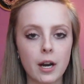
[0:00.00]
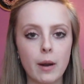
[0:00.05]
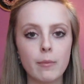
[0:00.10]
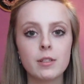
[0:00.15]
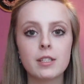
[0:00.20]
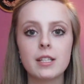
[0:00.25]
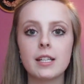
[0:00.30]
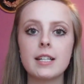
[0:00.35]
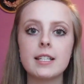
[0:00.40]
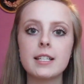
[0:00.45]
I'm
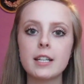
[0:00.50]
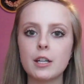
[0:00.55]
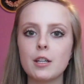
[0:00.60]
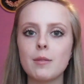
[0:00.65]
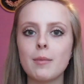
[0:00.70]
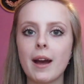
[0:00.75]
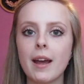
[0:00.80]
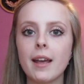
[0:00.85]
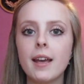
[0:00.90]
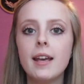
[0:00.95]
just going to tell you
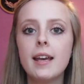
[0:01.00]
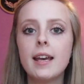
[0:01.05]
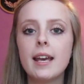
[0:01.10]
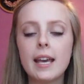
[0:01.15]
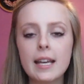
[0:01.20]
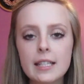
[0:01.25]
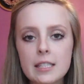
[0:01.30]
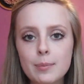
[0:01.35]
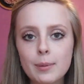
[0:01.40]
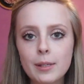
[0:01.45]
my
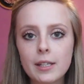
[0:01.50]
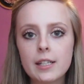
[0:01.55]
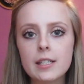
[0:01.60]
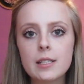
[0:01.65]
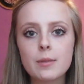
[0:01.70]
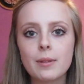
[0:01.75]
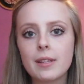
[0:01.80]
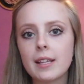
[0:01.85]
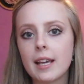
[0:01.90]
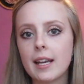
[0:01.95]

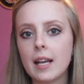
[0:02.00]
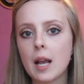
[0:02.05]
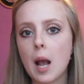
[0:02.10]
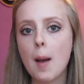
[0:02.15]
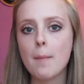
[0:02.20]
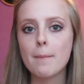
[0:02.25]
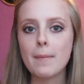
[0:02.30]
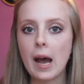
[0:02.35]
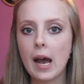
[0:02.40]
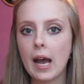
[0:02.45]
experience with getting
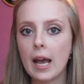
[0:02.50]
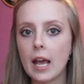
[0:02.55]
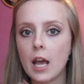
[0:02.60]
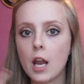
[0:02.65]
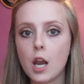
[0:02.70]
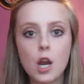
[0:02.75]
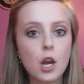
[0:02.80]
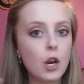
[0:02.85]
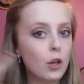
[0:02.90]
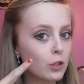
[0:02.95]
my
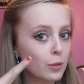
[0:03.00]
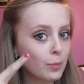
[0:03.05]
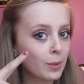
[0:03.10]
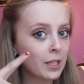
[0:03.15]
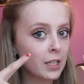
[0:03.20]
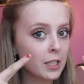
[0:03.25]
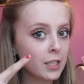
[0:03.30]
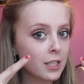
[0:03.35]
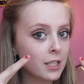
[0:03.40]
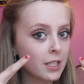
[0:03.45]
nose
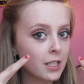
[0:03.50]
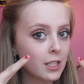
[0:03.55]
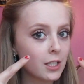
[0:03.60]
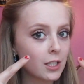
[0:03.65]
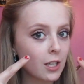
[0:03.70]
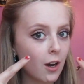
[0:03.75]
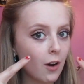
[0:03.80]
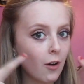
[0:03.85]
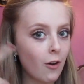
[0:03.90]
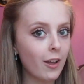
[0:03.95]
pierced.
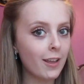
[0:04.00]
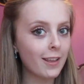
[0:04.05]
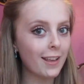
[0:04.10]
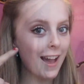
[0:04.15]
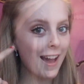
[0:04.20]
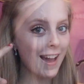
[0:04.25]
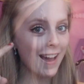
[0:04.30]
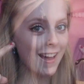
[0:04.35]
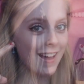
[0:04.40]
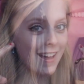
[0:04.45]
So yeah.